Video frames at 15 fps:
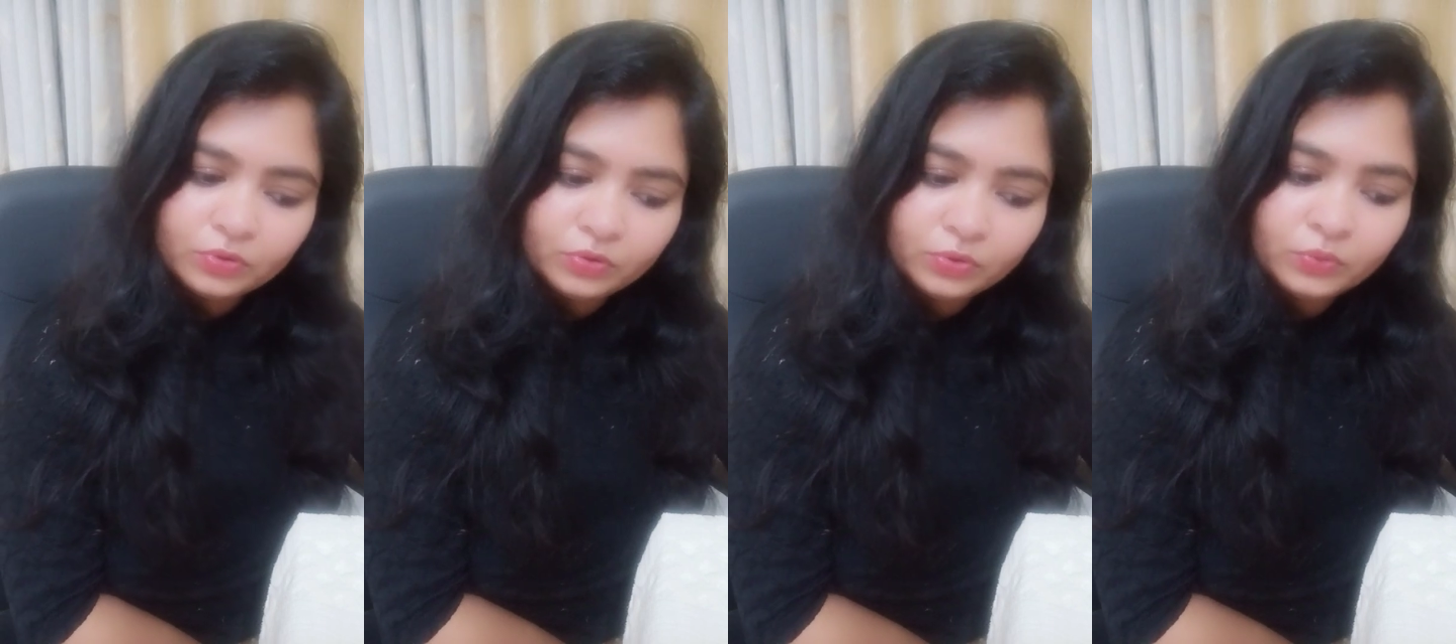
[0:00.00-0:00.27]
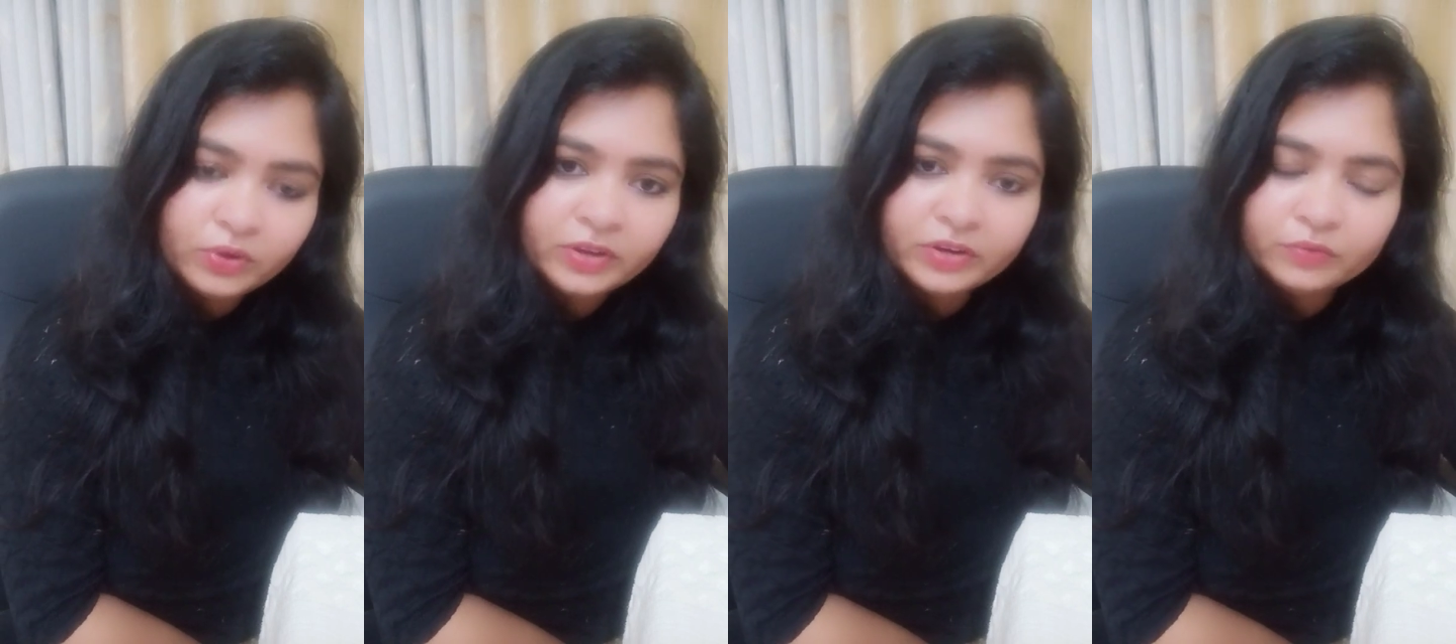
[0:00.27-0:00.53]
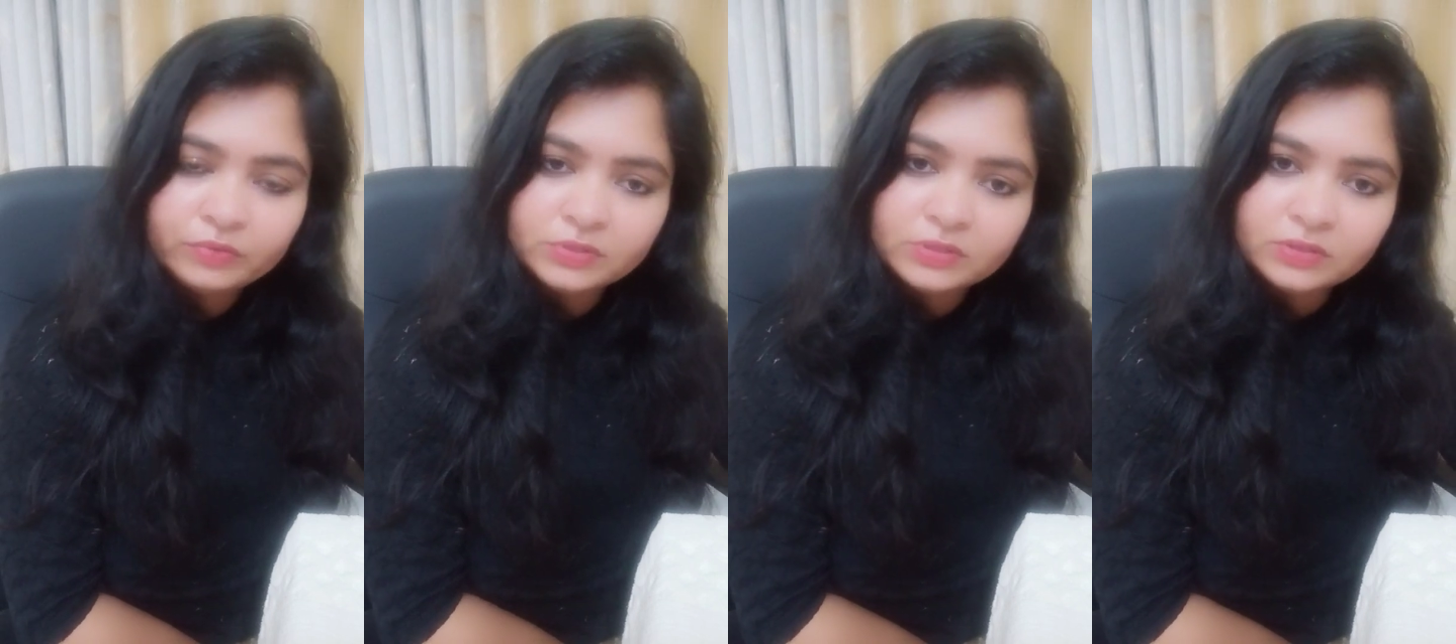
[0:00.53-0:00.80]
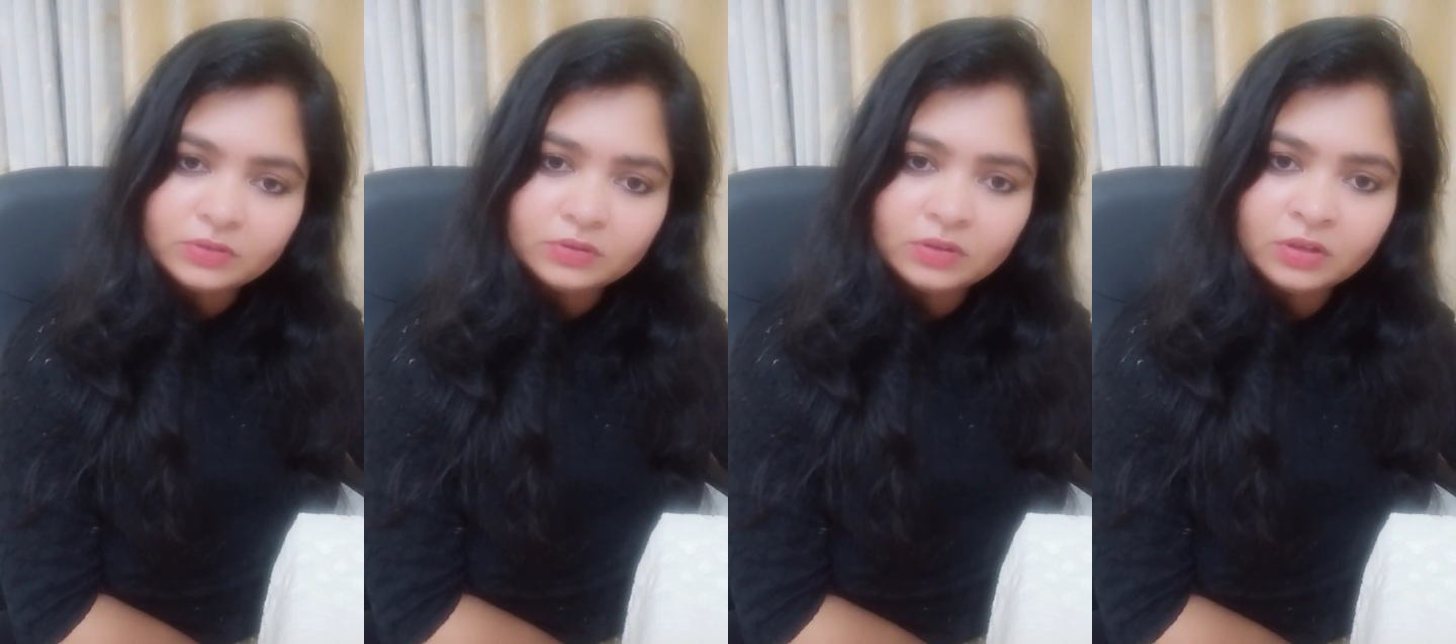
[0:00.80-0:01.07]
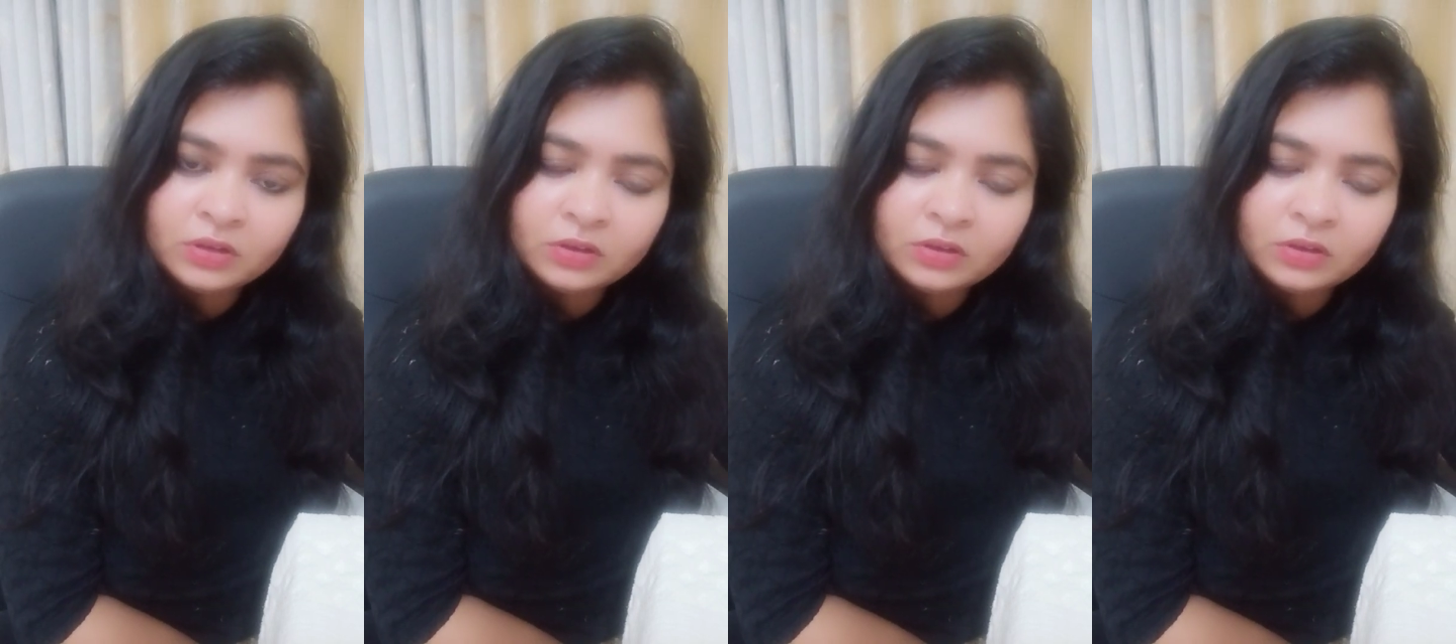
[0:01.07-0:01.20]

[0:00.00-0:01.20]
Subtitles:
do a revision